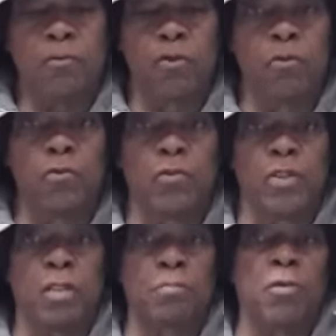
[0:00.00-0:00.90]
And due to
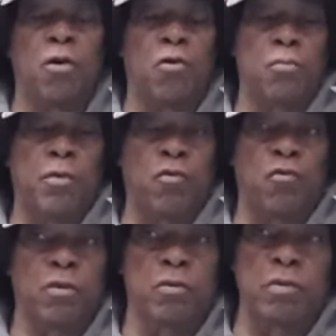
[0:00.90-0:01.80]
the
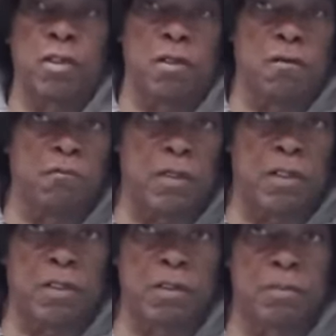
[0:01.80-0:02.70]
omission
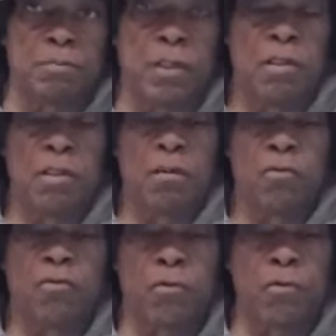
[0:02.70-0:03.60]
of
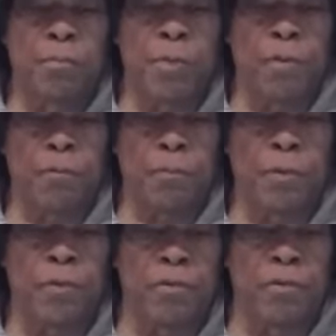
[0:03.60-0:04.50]
certain
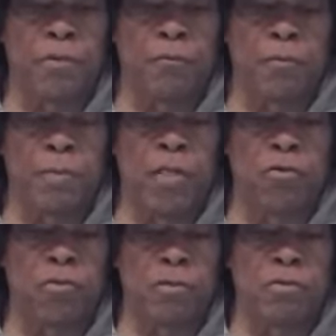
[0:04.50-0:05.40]
pertinent
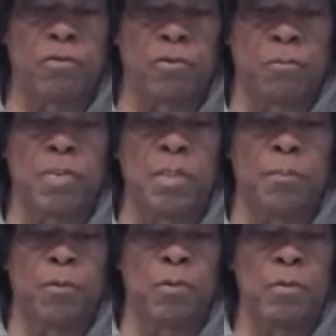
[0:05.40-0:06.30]
information to the
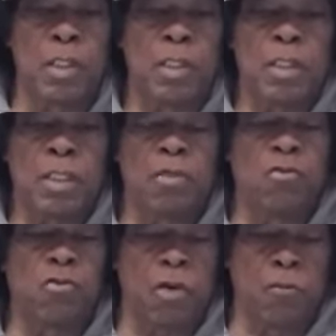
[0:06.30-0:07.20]
people
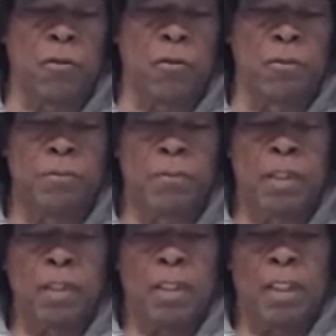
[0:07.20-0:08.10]
in general,
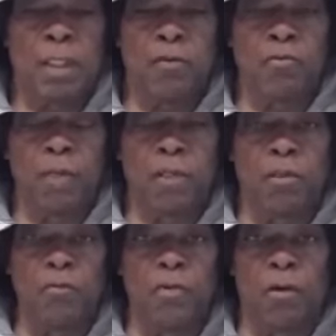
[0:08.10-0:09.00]
and as
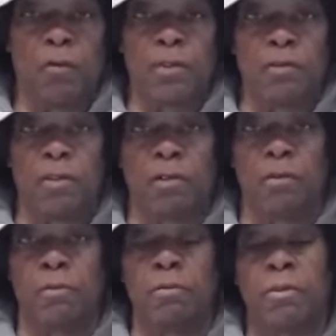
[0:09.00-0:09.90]
many of you already
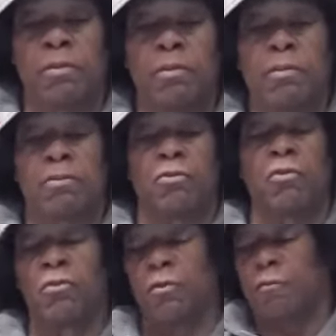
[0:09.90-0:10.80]
know,
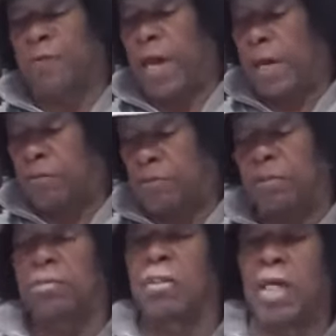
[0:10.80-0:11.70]
due to
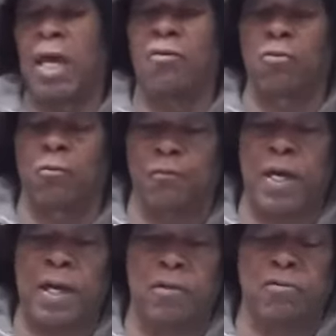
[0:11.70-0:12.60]
the actual
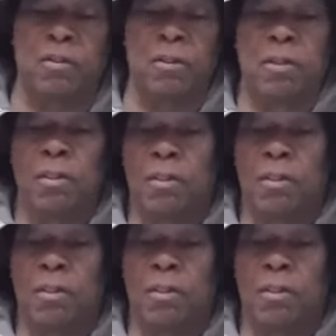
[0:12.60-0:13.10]
fact